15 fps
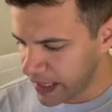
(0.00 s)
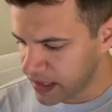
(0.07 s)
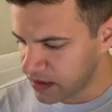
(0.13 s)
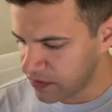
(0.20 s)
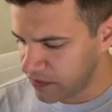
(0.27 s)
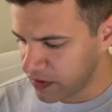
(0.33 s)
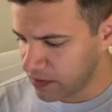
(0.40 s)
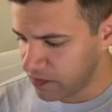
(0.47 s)
make
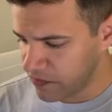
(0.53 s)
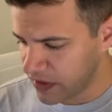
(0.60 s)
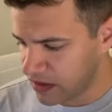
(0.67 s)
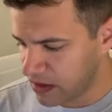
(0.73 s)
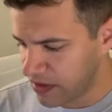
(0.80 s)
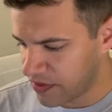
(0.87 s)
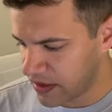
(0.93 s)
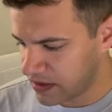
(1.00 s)
the film
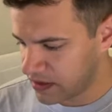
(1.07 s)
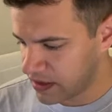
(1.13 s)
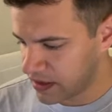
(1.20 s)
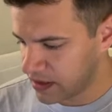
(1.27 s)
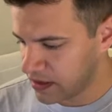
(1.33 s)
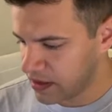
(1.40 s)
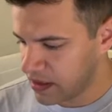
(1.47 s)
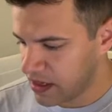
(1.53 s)
feel
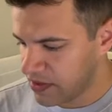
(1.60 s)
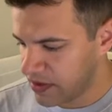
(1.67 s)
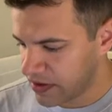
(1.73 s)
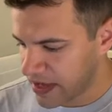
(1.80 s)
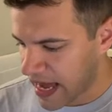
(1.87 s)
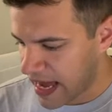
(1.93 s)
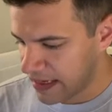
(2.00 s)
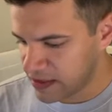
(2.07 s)
authentic, the
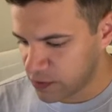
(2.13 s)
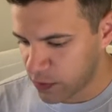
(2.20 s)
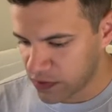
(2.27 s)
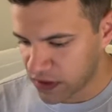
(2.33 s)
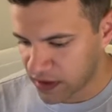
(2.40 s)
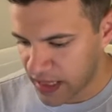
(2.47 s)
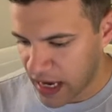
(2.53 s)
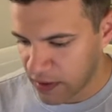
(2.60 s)
cast
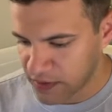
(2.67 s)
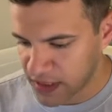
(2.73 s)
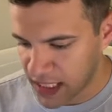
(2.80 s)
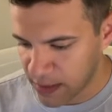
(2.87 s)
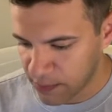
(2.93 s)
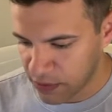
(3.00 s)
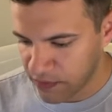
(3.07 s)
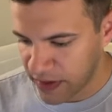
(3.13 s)
was allowed to
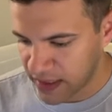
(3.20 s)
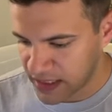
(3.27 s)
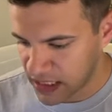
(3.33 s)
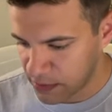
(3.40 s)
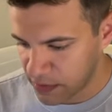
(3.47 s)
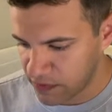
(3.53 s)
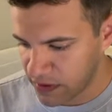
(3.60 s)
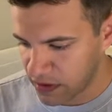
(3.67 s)
improvise
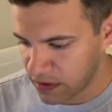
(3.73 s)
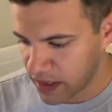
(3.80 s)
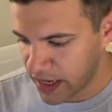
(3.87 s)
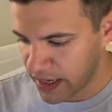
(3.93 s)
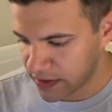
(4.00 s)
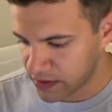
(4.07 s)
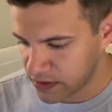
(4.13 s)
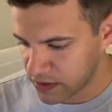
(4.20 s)
some of their
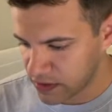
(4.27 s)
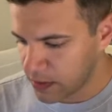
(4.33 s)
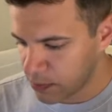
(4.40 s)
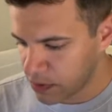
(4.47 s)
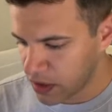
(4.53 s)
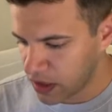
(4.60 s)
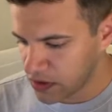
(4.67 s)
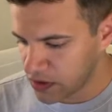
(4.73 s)
lines. The
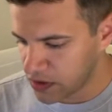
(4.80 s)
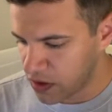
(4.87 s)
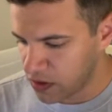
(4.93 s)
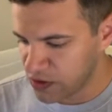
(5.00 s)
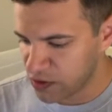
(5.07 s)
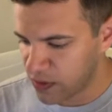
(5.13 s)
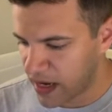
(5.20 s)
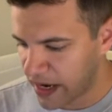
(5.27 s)
production
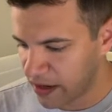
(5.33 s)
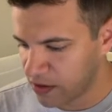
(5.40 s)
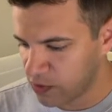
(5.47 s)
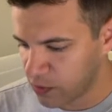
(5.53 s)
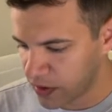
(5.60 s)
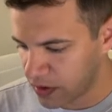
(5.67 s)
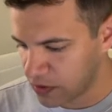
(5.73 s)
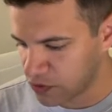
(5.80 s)
also hired
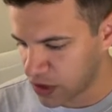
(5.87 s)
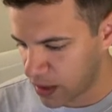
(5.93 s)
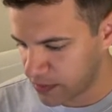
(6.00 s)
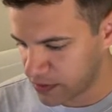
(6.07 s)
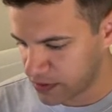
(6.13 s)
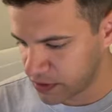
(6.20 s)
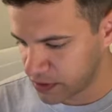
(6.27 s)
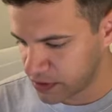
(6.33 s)
real
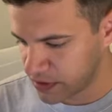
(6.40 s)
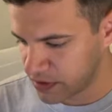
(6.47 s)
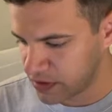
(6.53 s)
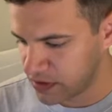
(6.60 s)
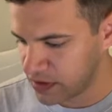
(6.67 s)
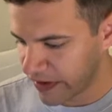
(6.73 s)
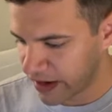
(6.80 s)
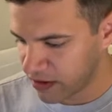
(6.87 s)
trauma
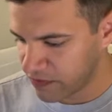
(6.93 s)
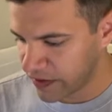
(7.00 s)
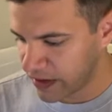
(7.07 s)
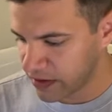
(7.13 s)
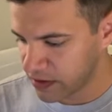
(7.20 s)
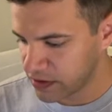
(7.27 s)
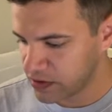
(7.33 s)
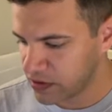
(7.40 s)
surgeons,
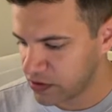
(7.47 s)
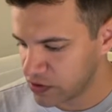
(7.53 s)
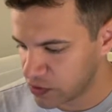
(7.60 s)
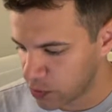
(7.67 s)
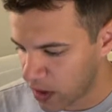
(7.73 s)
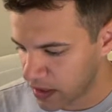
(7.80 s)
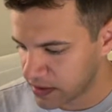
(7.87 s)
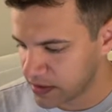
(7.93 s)
firefighters,
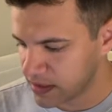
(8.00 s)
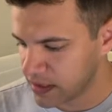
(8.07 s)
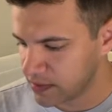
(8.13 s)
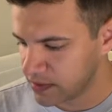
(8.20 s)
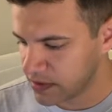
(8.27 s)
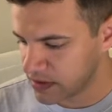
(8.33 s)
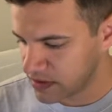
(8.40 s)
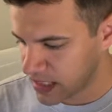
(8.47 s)
SWAT
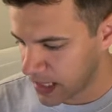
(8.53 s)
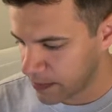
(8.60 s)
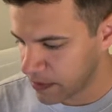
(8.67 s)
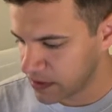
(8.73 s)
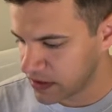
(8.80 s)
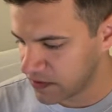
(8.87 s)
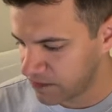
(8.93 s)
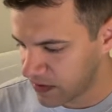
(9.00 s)
teams,
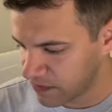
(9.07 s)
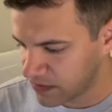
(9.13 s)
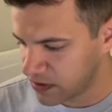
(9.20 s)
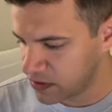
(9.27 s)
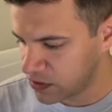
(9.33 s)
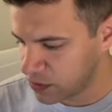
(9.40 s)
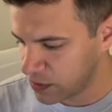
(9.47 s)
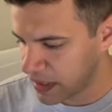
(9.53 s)
snipers, and
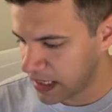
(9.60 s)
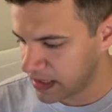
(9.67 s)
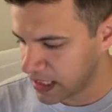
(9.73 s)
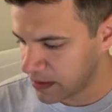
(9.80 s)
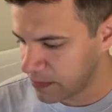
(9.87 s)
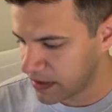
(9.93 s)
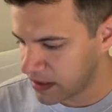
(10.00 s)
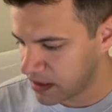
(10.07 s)
52
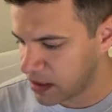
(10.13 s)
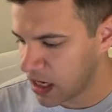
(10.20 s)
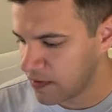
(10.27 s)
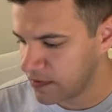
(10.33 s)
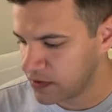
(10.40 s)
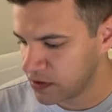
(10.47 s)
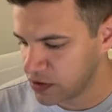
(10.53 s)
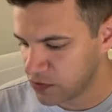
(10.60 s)
LAPD
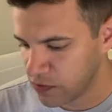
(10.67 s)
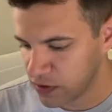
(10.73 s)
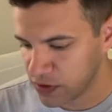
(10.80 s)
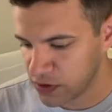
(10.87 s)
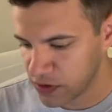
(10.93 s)
officers for the